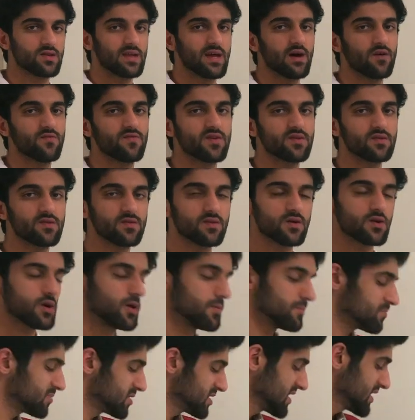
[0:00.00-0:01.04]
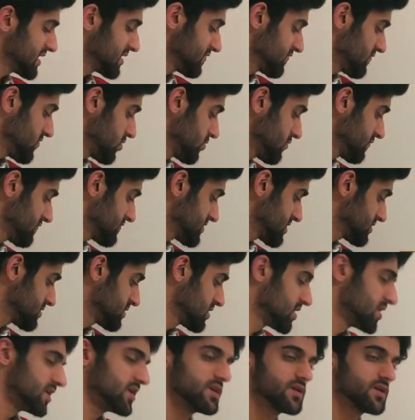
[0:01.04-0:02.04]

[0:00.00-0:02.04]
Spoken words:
Now this is a company involved in